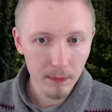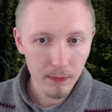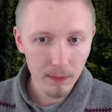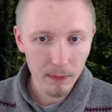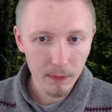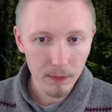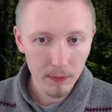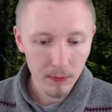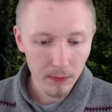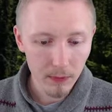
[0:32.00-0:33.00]

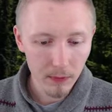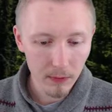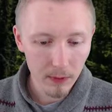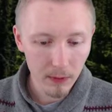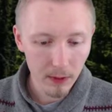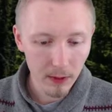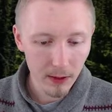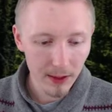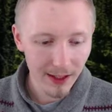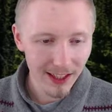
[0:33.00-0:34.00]

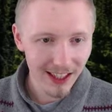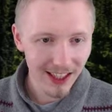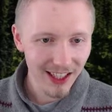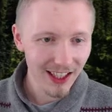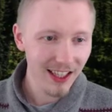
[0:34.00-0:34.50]
No one is speaking in this clip.